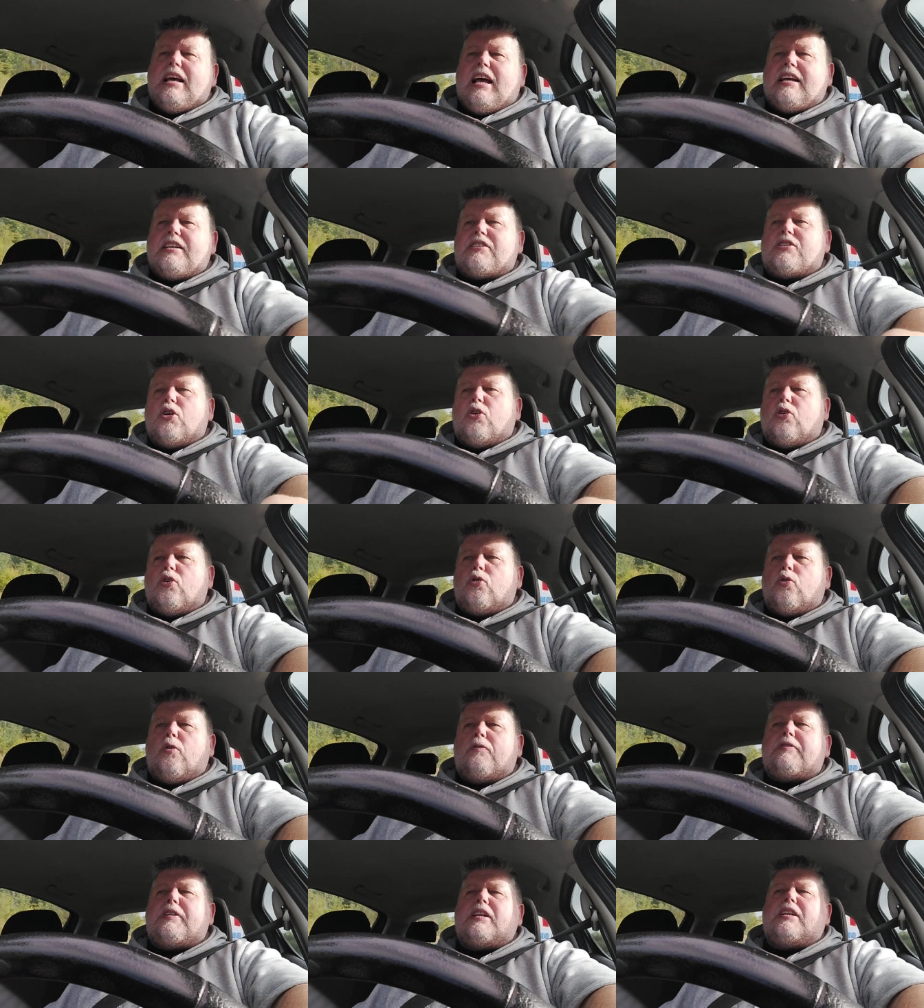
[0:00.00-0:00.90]
has done
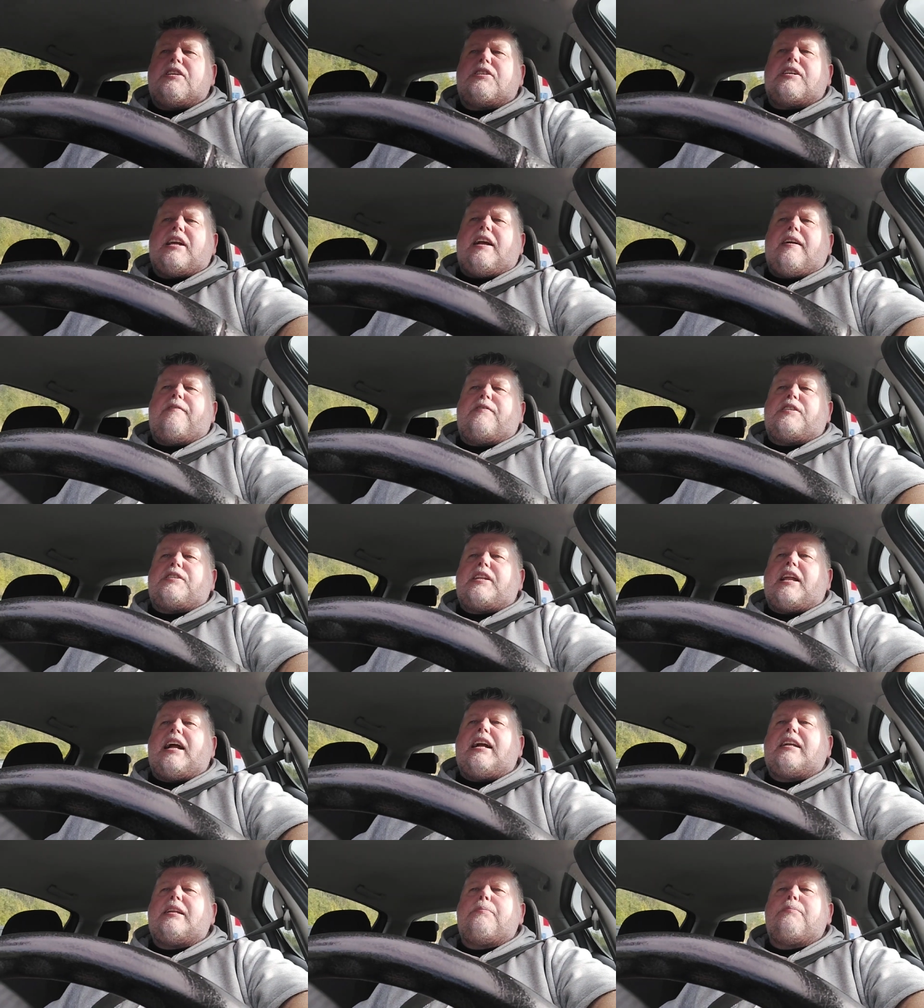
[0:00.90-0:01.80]
enough to deserve a
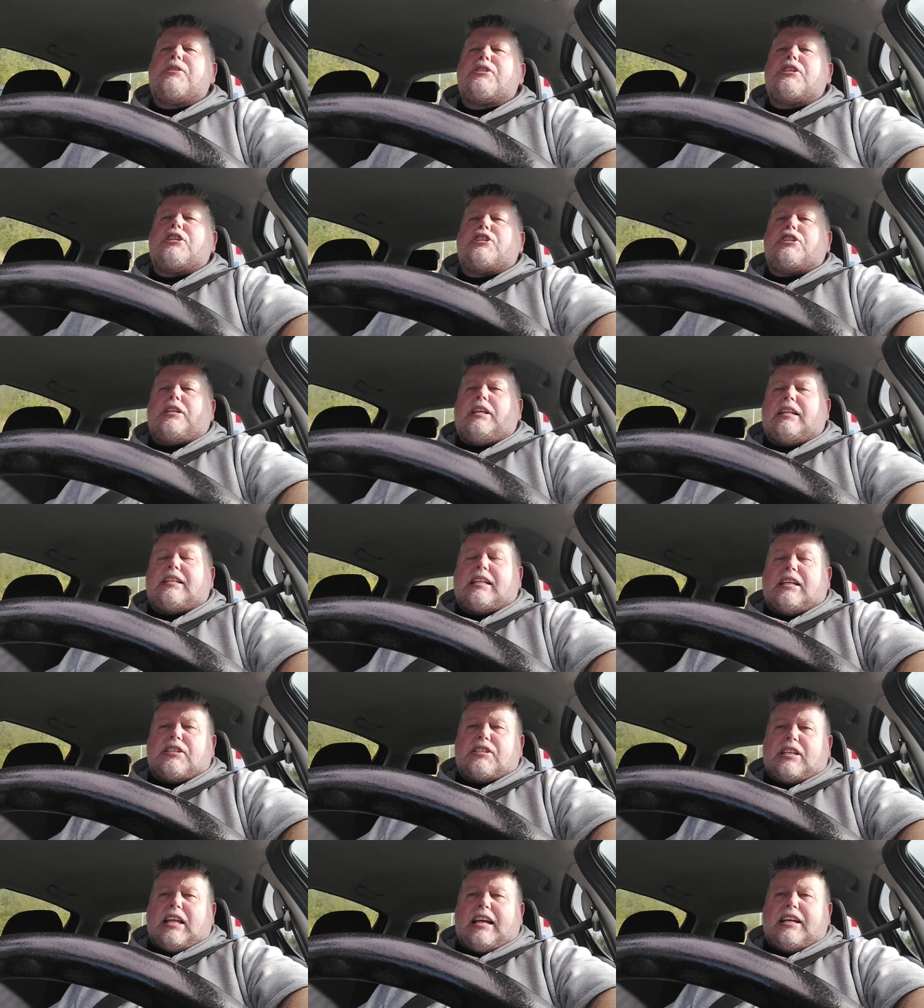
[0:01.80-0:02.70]
starting position at
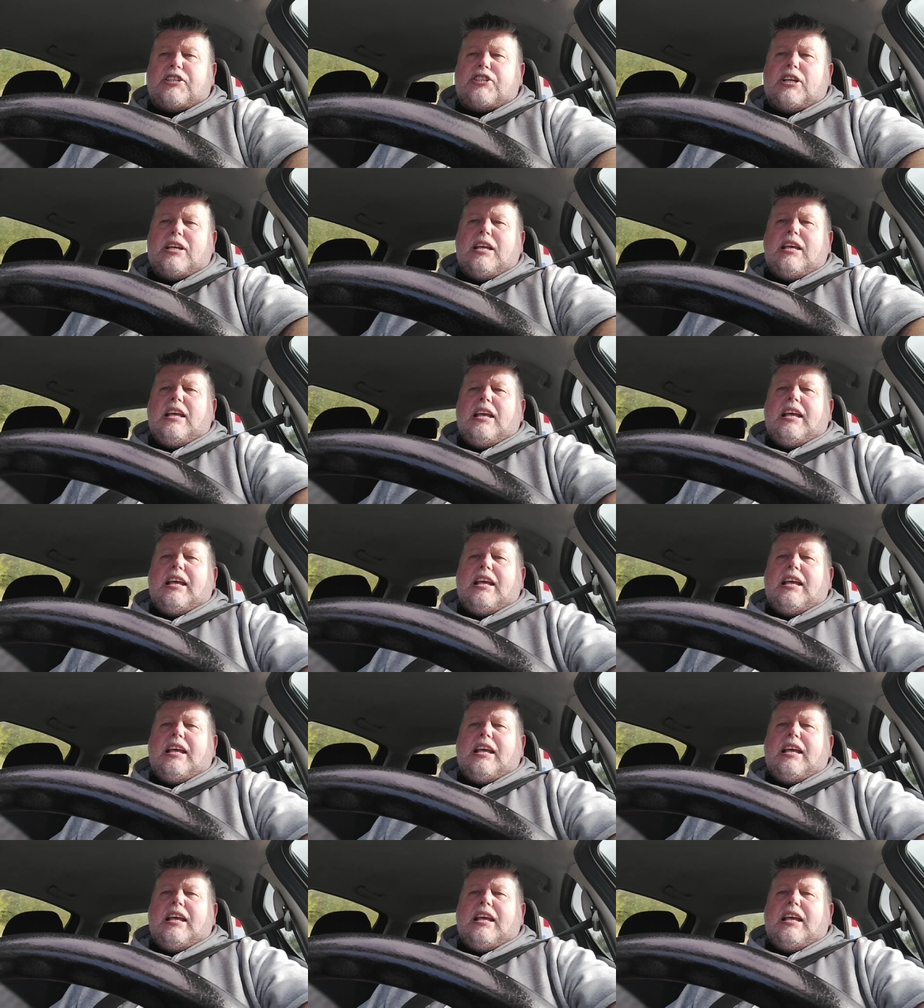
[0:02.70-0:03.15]
this stage?